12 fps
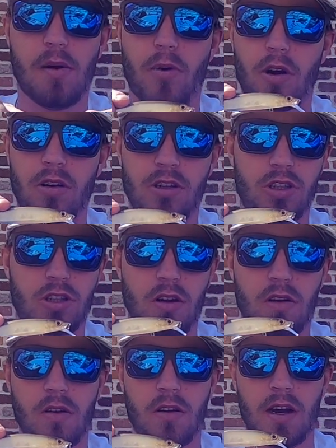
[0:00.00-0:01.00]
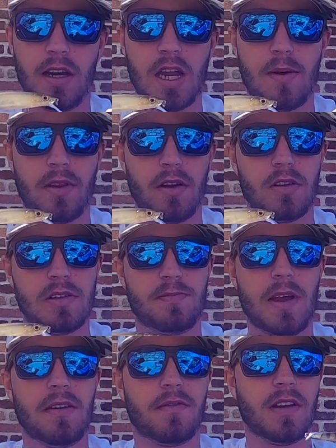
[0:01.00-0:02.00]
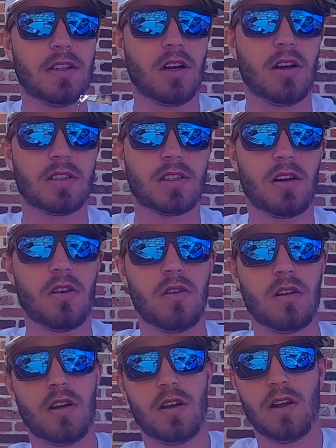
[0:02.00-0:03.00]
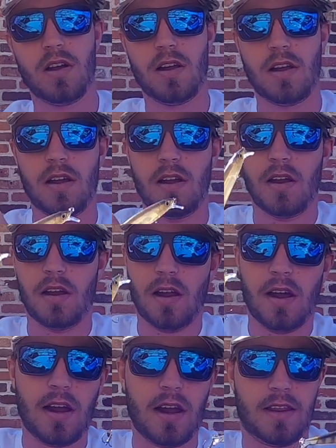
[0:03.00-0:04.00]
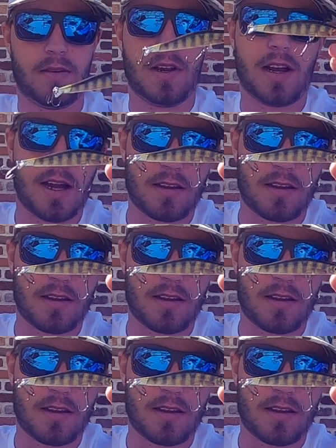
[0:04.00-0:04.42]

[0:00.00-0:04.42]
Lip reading: a perch or any type of those bait fish also. And then we